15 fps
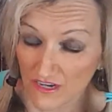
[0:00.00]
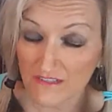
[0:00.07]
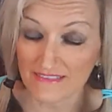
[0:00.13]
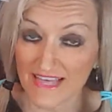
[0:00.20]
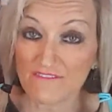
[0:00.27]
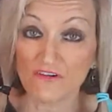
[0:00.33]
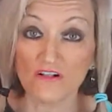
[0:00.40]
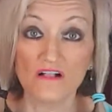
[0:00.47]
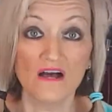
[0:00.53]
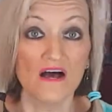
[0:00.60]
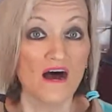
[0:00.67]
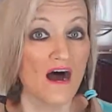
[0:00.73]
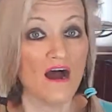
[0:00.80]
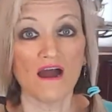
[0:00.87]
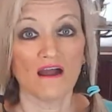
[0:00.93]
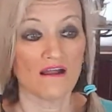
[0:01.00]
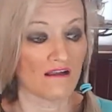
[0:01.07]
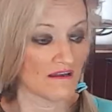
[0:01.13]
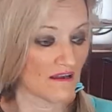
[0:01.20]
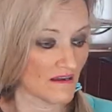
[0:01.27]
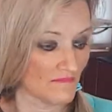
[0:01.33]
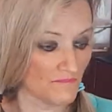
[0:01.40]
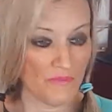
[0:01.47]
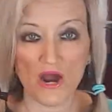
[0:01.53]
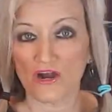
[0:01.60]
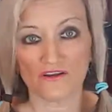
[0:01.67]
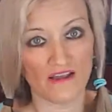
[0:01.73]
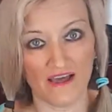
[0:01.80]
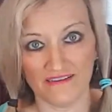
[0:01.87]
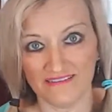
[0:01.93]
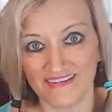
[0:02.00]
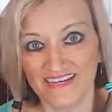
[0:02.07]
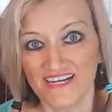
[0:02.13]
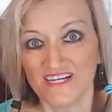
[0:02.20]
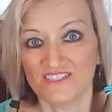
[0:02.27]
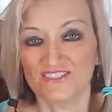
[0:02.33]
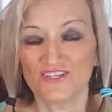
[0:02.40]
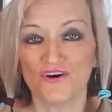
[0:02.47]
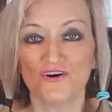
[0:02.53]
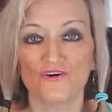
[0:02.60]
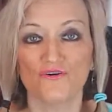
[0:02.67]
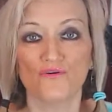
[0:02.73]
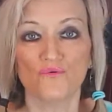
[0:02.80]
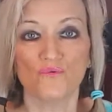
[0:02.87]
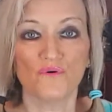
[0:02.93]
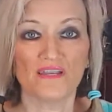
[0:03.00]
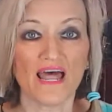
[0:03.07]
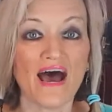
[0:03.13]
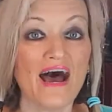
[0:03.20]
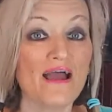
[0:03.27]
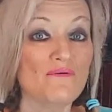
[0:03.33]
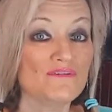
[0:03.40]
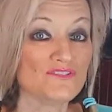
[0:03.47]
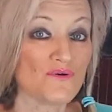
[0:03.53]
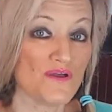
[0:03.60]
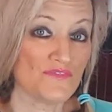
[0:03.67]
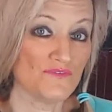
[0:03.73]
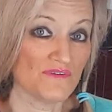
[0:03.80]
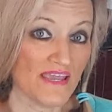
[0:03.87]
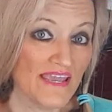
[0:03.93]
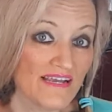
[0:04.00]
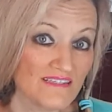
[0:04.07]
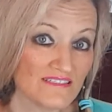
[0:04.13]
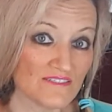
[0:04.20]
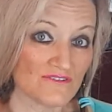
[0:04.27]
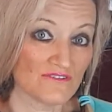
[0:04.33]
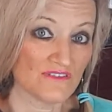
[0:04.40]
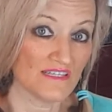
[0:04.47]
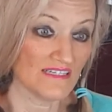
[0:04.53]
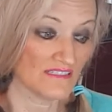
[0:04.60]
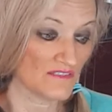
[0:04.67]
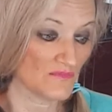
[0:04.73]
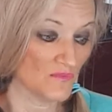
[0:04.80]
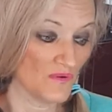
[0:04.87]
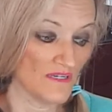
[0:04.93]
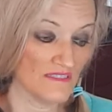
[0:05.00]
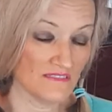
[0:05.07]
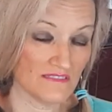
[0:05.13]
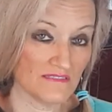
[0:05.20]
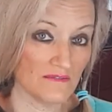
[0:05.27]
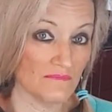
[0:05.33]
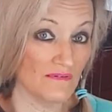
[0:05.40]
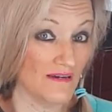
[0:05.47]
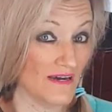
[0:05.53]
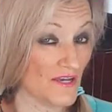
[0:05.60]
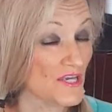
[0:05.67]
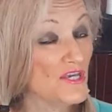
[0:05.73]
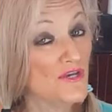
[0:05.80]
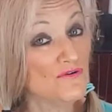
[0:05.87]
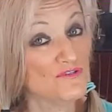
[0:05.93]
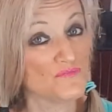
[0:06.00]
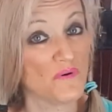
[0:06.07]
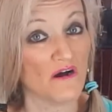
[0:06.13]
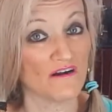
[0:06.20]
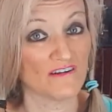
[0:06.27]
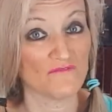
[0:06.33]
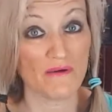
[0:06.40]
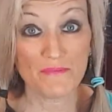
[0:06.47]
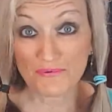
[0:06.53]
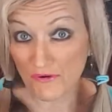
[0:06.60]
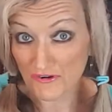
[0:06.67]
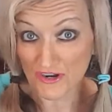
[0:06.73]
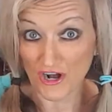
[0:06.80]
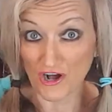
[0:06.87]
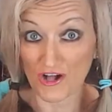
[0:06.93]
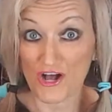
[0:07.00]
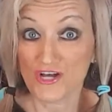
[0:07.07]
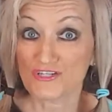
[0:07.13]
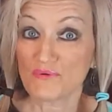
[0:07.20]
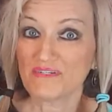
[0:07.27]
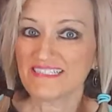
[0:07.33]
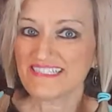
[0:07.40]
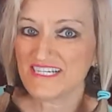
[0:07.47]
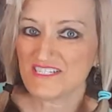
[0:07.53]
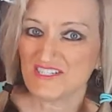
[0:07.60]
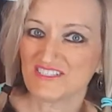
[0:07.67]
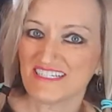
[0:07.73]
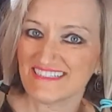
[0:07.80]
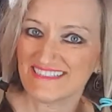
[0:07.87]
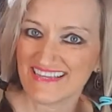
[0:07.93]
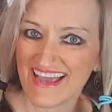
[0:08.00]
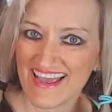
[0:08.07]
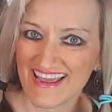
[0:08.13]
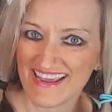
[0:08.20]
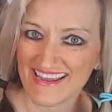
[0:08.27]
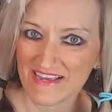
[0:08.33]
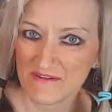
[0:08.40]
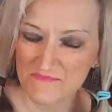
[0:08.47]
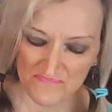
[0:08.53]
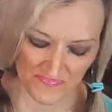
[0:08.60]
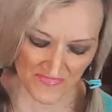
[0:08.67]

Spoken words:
level are bar none. So when I was going through cancer, this was a huge part of my protocol. So I want to teach you today